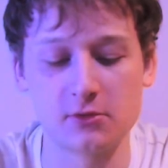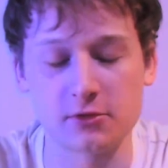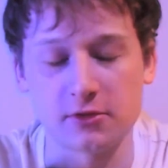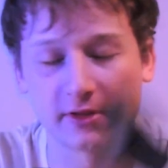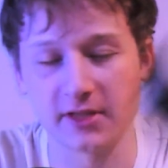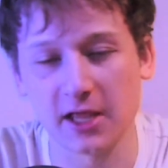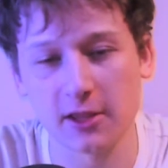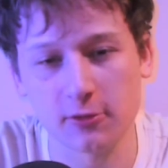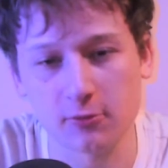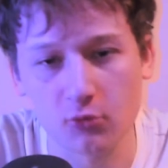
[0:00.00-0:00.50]

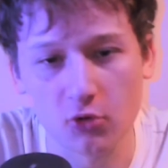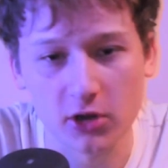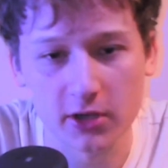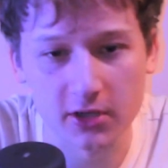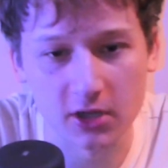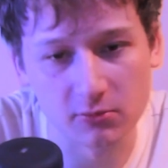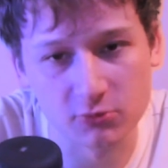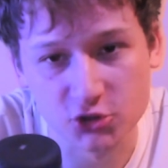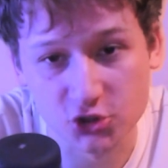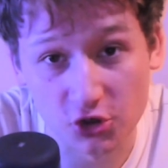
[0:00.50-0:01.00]
that's why
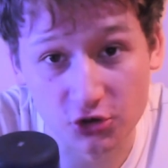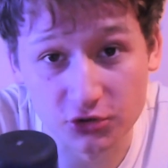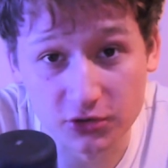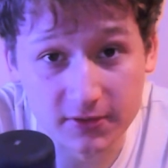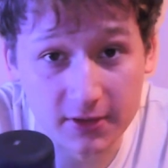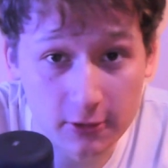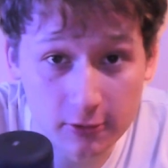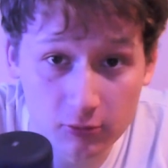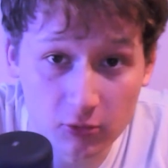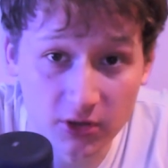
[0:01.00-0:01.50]
I'm showing you
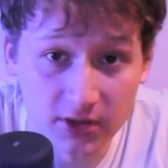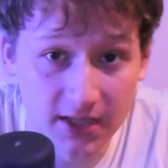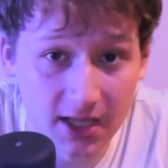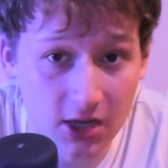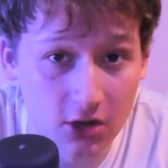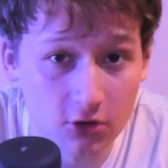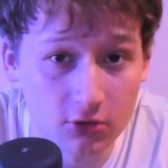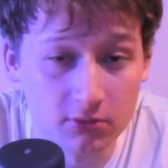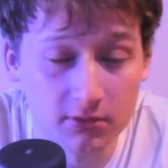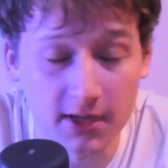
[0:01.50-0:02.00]
this one
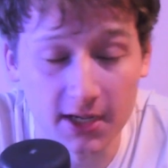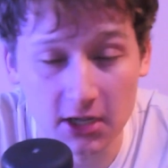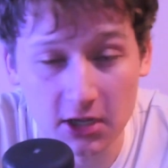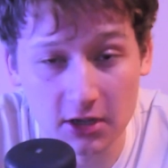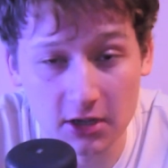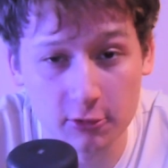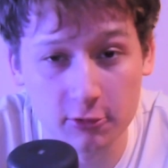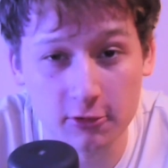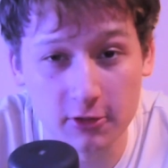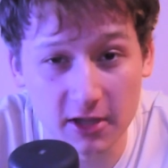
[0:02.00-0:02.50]
now,
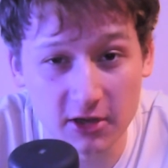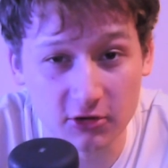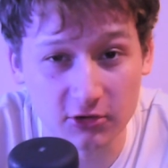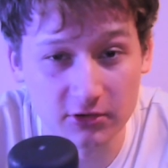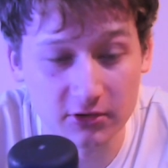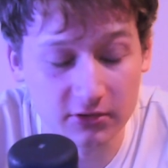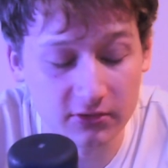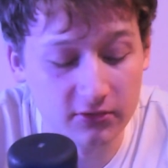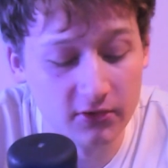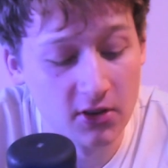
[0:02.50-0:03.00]

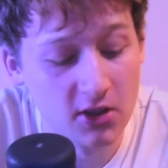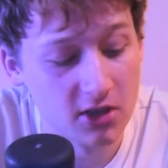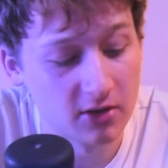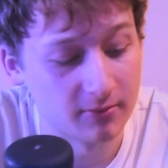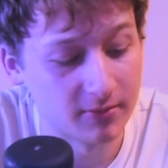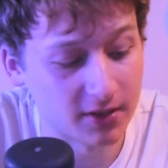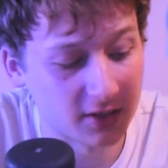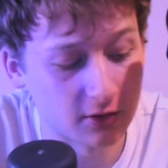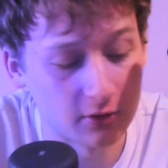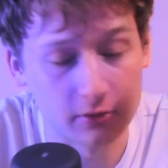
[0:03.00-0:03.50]
second,
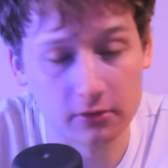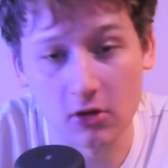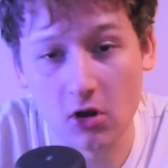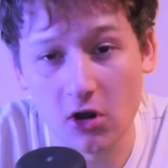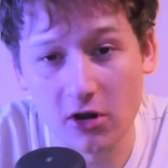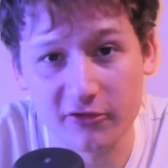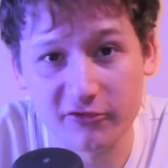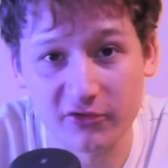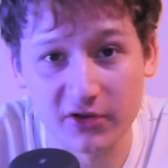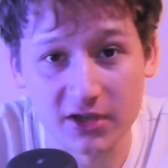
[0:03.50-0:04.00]
because I
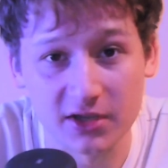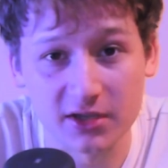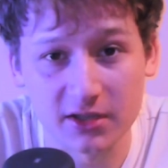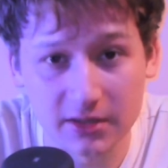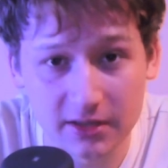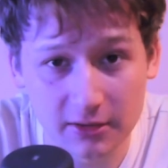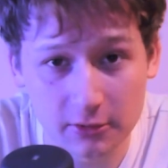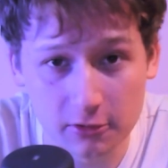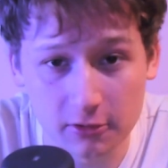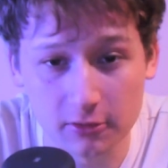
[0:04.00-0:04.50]
think
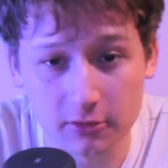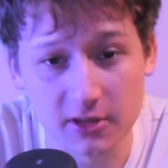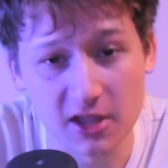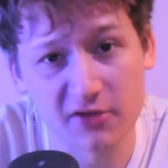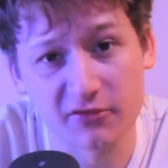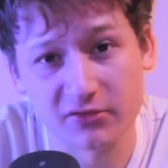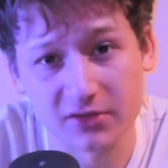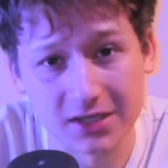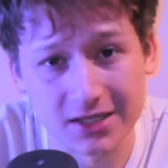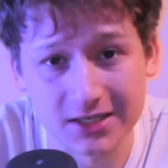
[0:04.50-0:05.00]
this is
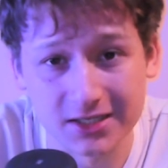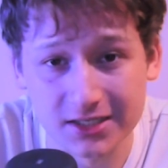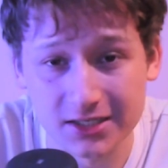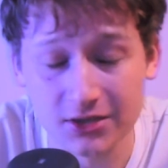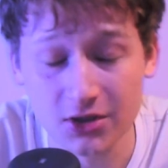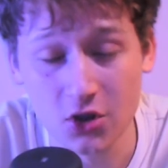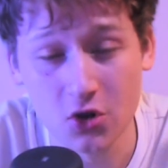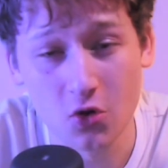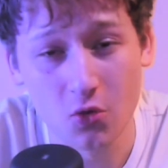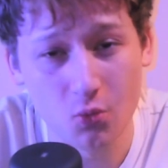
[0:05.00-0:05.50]
definitely
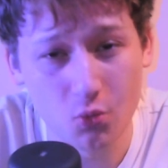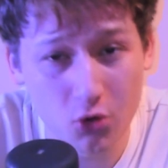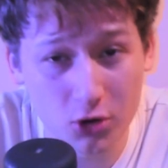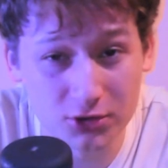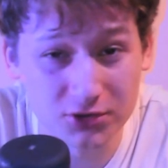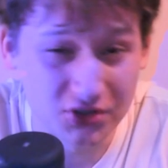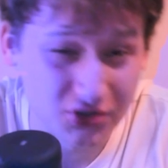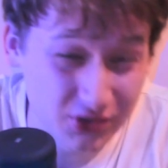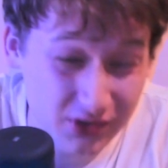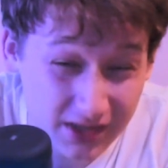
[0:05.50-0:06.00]
one
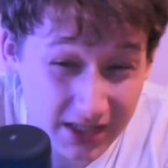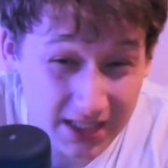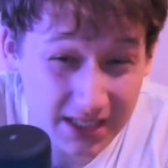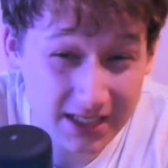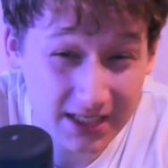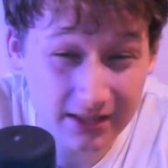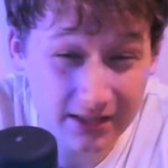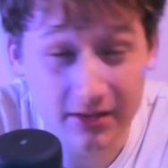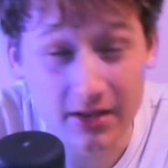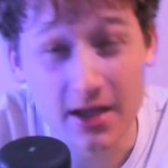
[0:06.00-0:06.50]
you
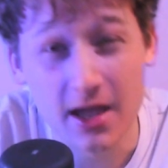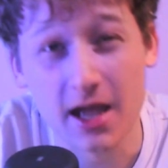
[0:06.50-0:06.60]
need.